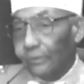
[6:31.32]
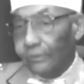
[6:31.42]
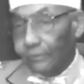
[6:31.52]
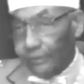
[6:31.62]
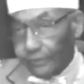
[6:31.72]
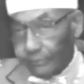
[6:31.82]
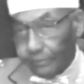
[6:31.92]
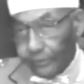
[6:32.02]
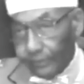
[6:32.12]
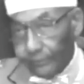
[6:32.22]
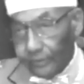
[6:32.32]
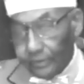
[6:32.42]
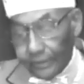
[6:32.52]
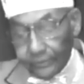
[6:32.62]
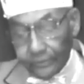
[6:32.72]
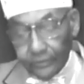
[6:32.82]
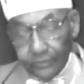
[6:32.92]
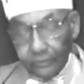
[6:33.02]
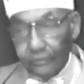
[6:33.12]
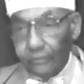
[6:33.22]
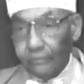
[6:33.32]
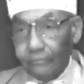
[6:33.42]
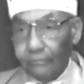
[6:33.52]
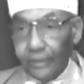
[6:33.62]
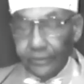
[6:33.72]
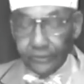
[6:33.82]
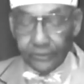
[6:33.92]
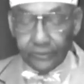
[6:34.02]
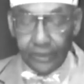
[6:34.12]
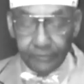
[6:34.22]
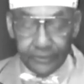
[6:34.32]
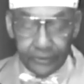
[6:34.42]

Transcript: you looks beautiful, as Minister Sami